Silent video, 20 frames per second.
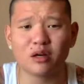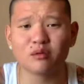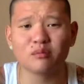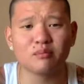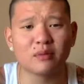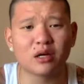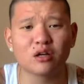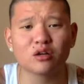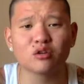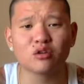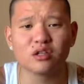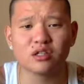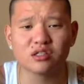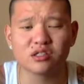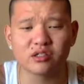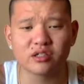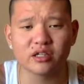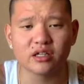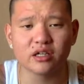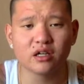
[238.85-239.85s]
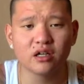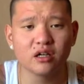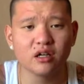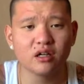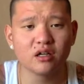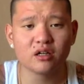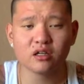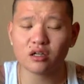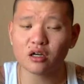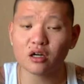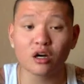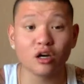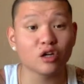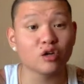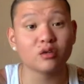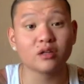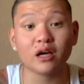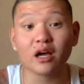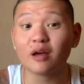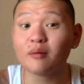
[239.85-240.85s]
medical history. Are
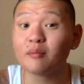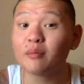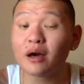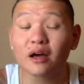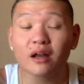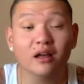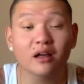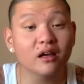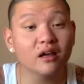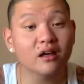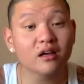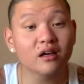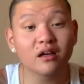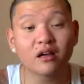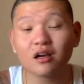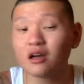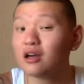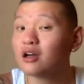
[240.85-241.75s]
you diabetic?